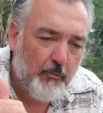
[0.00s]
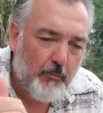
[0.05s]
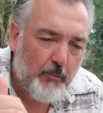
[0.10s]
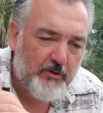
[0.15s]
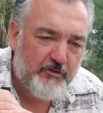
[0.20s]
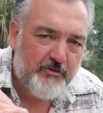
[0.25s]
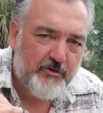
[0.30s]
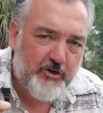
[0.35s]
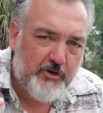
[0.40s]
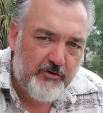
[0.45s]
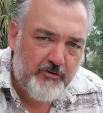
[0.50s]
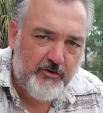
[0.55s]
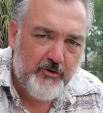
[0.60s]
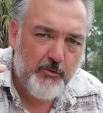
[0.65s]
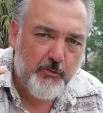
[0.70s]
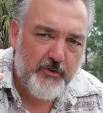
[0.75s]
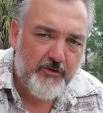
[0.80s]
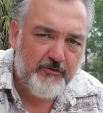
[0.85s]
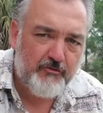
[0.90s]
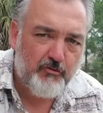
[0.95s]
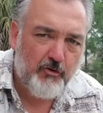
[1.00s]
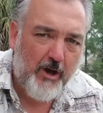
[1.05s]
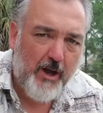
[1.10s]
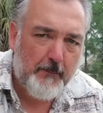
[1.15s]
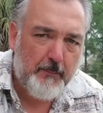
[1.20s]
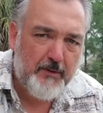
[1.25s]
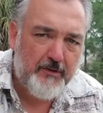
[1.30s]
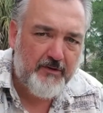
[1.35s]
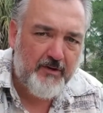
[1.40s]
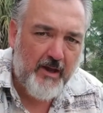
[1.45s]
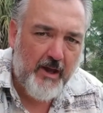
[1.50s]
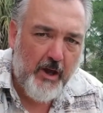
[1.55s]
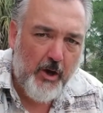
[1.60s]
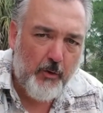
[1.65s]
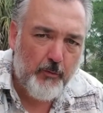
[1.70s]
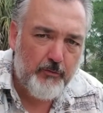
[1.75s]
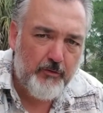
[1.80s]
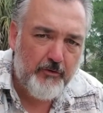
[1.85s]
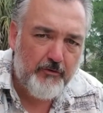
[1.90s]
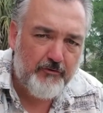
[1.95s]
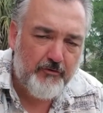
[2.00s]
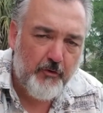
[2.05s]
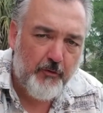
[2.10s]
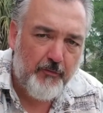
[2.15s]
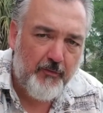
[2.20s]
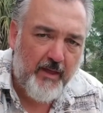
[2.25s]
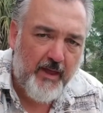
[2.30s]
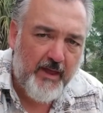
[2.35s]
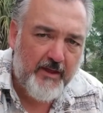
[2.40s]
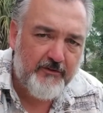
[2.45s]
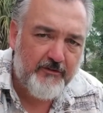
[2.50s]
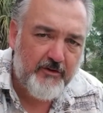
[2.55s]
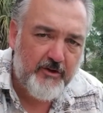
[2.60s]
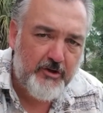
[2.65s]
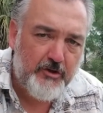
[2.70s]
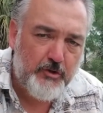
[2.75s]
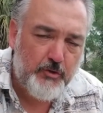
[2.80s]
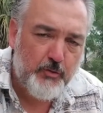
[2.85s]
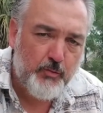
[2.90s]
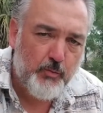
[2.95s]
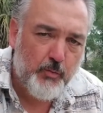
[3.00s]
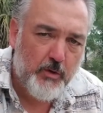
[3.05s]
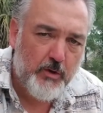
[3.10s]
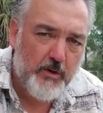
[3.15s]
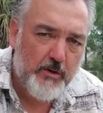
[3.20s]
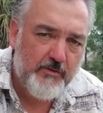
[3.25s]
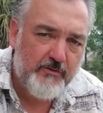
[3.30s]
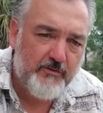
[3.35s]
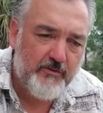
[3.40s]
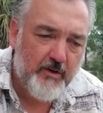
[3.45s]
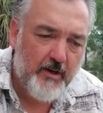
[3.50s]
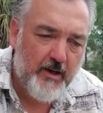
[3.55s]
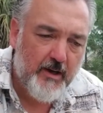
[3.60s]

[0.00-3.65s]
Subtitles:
what you could do is drop it down so that you weren't,